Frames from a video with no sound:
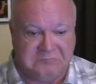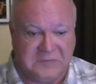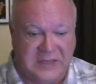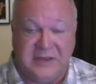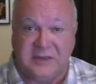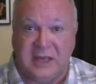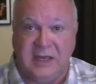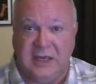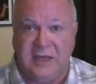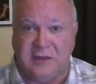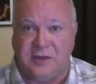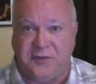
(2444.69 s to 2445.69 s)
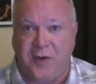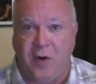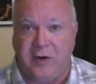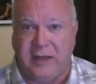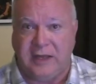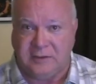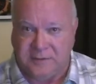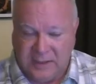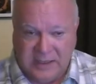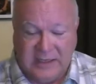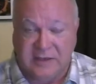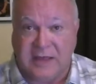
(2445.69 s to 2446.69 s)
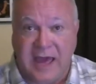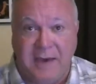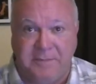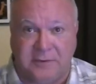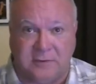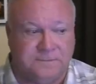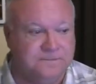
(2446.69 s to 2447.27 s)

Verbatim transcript: his, his authority, his, his capital.